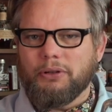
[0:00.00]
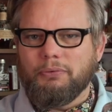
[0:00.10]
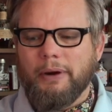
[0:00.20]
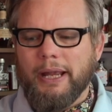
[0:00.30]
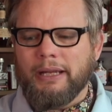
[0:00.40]
are
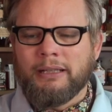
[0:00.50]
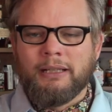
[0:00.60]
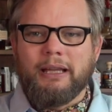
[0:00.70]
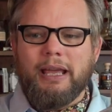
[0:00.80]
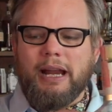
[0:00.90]
great,
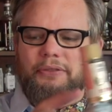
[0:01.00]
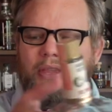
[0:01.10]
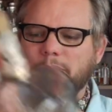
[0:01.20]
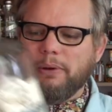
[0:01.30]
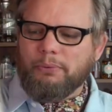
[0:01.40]
and I
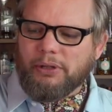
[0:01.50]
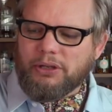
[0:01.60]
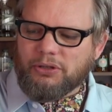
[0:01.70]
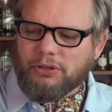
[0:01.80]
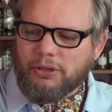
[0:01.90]
think we
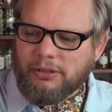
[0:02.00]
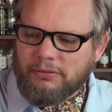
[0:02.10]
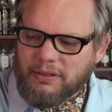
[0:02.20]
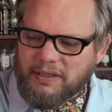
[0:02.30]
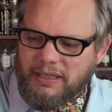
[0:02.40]
really should
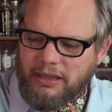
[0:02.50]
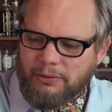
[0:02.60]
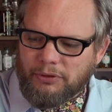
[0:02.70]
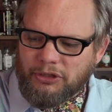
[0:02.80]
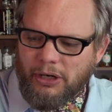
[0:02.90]
see the
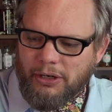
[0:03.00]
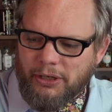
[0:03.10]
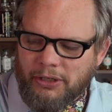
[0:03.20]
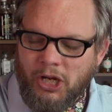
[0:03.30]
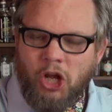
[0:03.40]

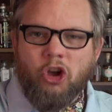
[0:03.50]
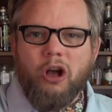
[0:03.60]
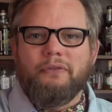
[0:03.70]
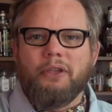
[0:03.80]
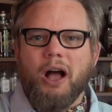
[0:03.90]
return
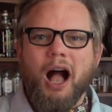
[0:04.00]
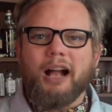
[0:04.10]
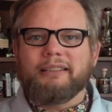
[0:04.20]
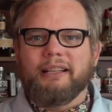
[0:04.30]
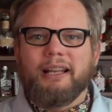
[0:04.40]
of the
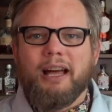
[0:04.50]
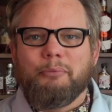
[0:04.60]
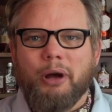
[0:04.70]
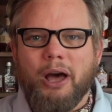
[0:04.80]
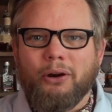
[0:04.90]

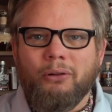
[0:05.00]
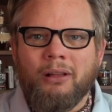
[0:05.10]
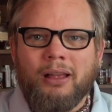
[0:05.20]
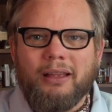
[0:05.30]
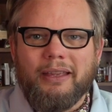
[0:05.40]
octagon bottle
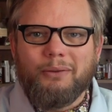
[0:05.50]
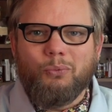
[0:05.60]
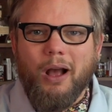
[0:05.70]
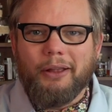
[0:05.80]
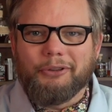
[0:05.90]
and
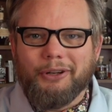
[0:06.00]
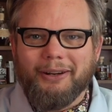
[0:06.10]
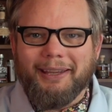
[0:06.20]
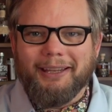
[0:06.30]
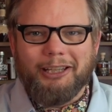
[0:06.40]
Wild
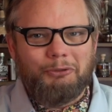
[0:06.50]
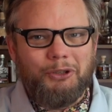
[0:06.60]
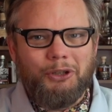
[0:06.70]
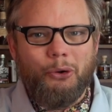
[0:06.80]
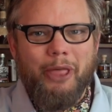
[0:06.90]
Turkey. If
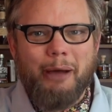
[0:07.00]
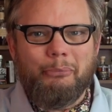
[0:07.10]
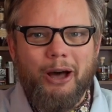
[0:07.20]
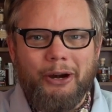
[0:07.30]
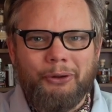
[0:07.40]
you know that
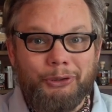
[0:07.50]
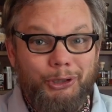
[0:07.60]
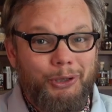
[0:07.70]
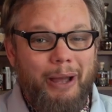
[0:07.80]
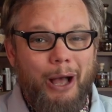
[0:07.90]
bottle,
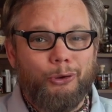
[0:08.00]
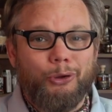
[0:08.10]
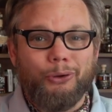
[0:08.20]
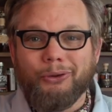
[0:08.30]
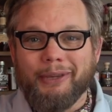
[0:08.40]
you know how
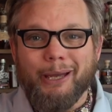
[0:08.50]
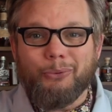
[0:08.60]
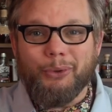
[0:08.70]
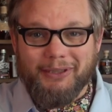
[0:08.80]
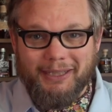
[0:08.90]
good that
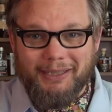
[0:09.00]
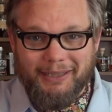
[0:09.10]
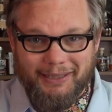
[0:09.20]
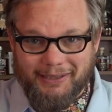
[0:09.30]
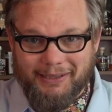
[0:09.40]
whiskey
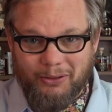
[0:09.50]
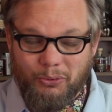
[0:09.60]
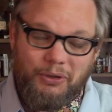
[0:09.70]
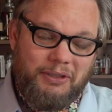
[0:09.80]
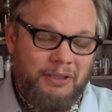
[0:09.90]
is. Of
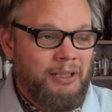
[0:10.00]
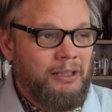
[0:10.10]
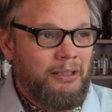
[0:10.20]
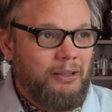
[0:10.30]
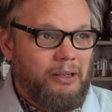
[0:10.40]
course,
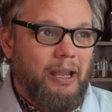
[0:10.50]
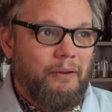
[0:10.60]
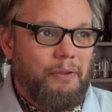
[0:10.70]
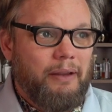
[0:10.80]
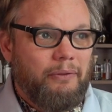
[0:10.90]

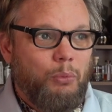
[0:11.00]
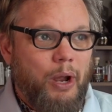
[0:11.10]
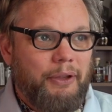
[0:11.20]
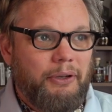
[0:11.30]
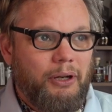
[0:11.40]
everything from
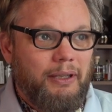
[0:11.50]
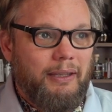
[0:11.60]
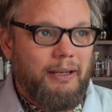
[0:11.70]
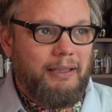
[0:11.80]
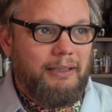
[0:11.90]
Wild Turkey in
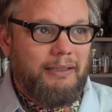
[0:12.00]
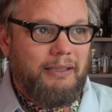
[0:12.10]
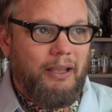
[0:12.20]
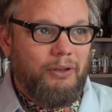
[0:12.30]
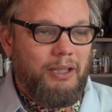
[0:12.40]
the
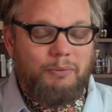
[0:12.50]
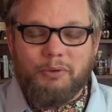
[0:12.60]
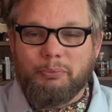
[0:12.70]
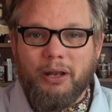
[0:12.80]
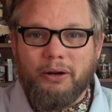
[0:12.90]
1970s
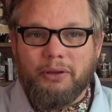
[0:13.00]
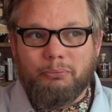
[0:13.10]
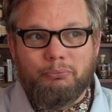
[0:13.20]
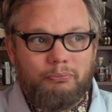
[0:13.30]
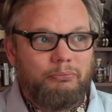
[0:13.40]
was better
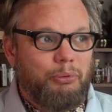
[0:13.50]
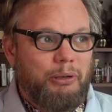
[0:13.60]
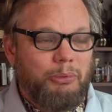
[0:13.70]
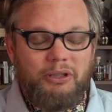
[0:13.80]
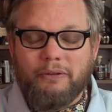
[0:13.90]
than
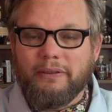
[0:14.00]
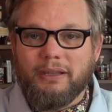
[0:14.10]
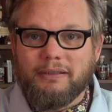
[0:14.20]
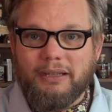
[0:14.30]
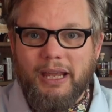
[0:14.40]
pretty much
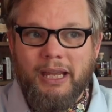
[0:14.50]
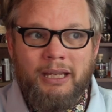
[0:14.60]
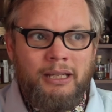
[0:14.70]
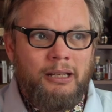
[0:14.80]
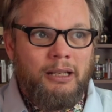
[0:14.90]
everything today.